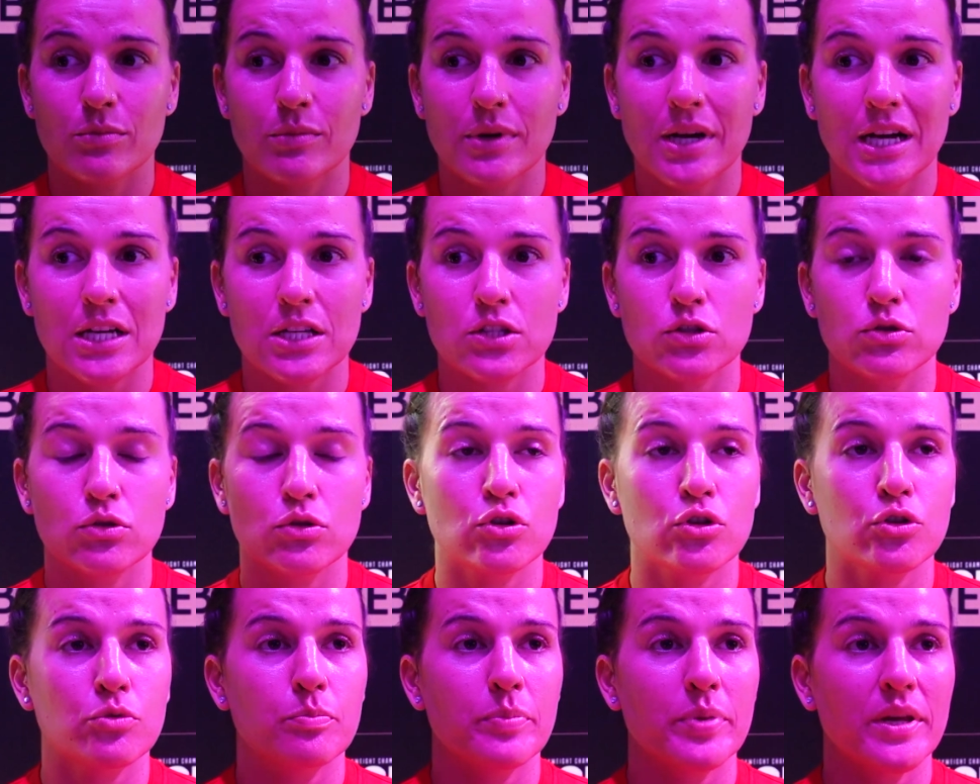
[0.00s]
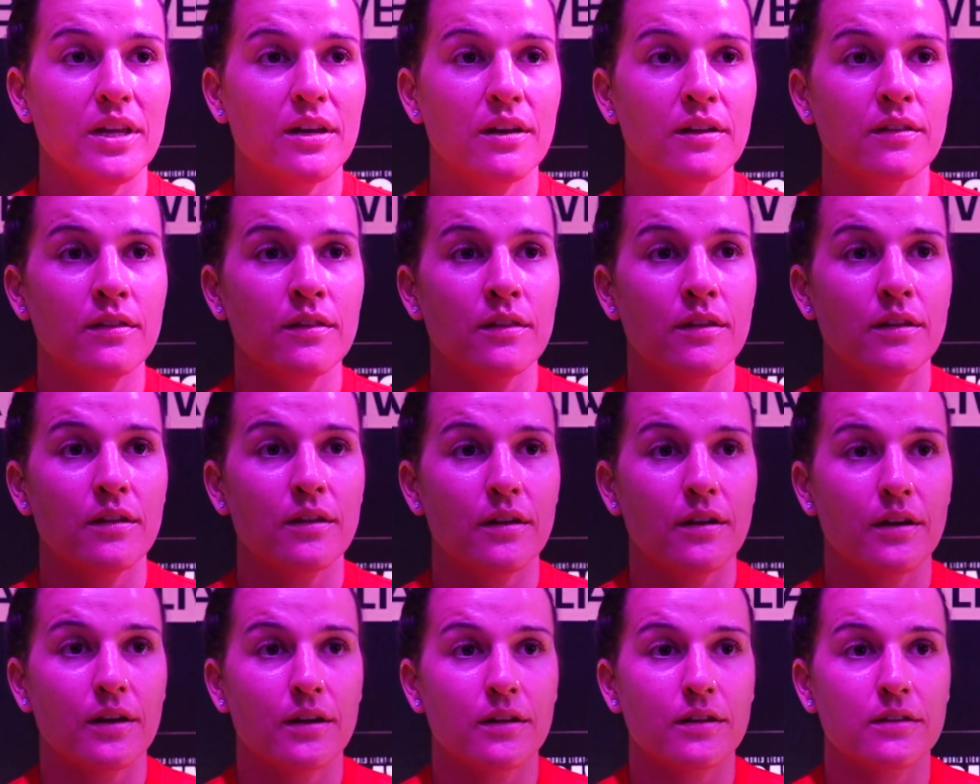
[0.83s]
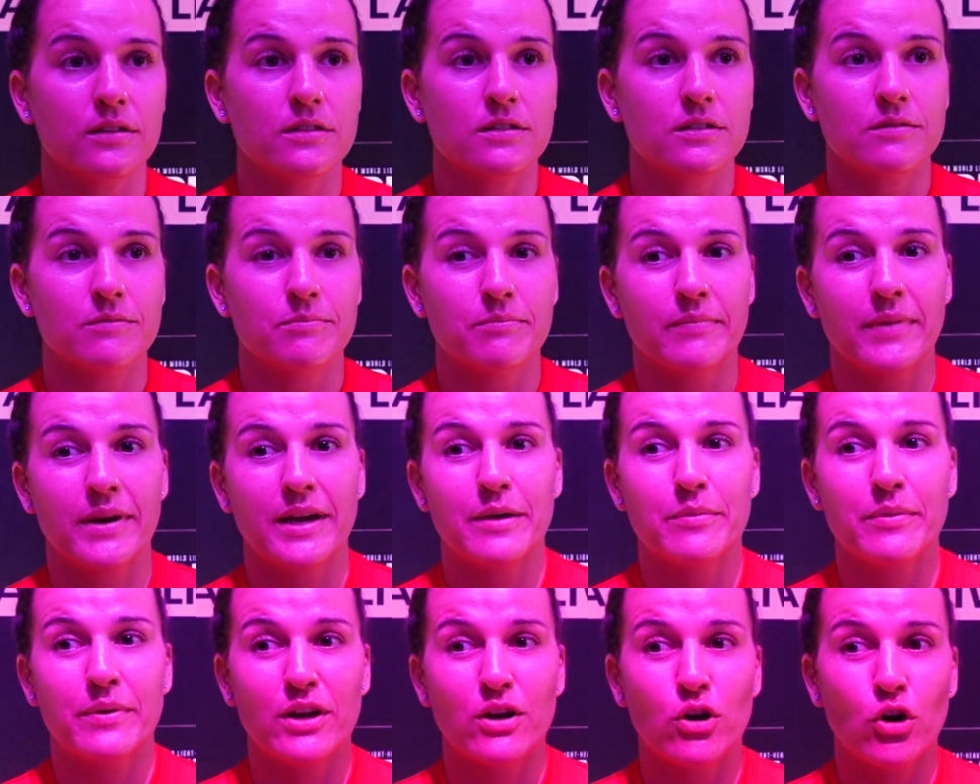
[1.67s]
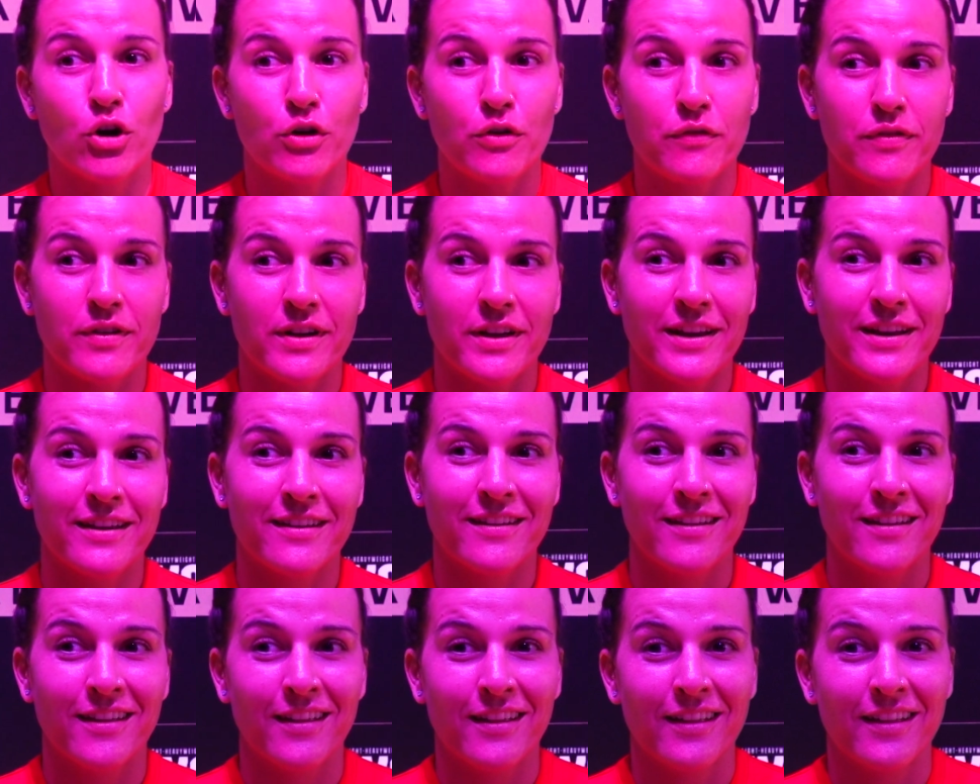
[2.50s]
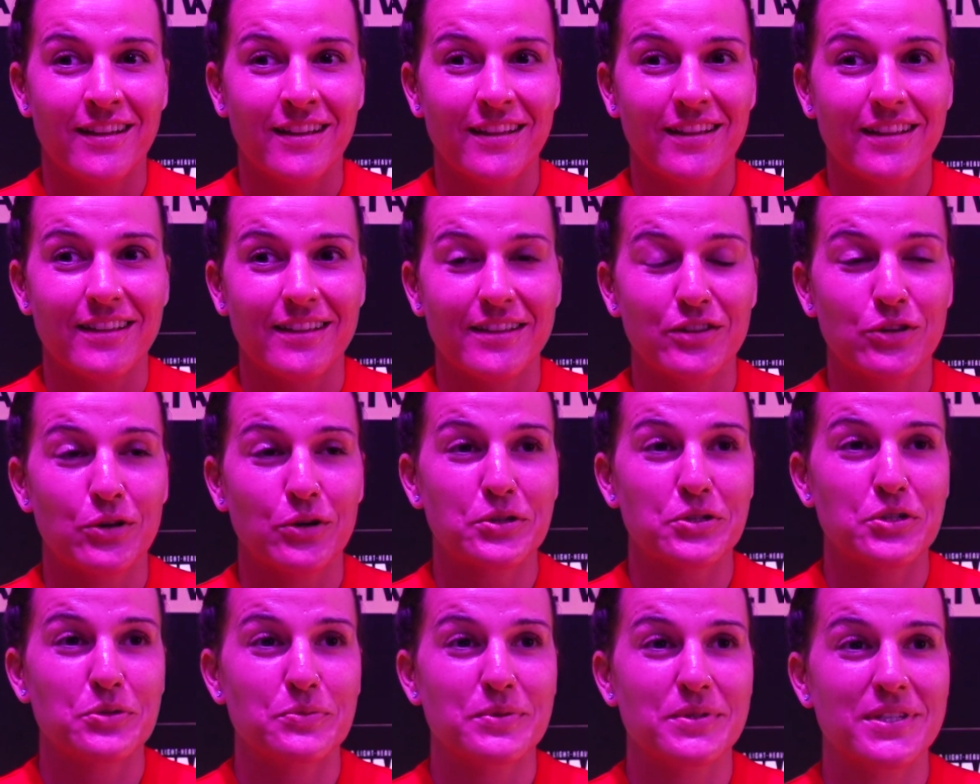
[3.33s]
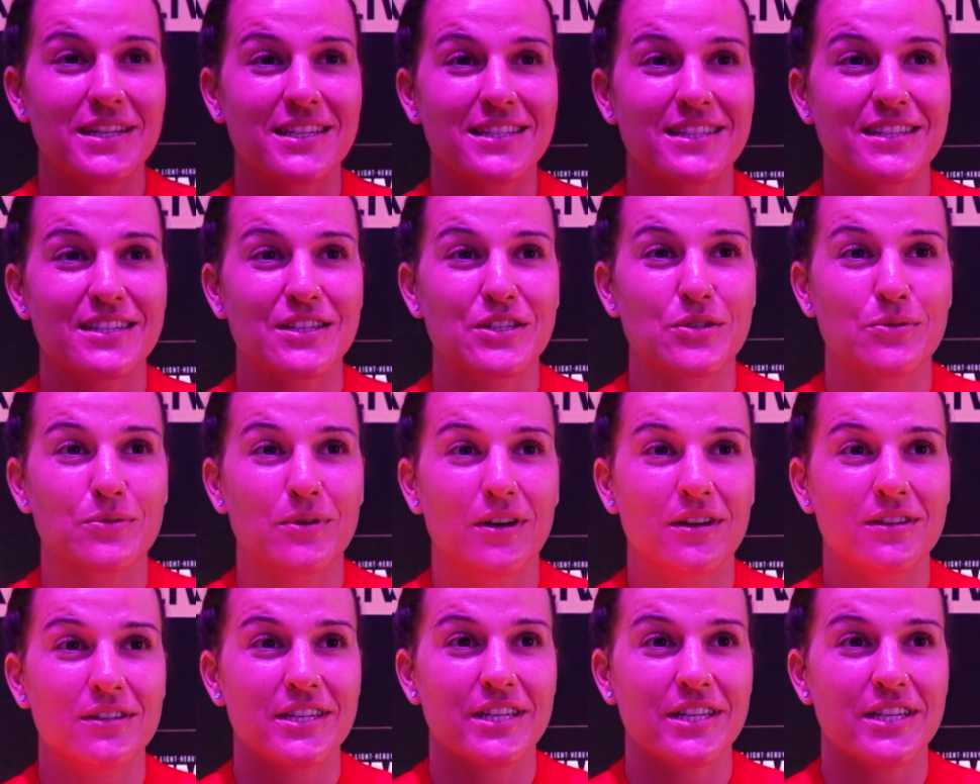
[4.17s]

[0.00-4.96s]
McCaskill a good beating and maybe, hopefully, knock some sense into her and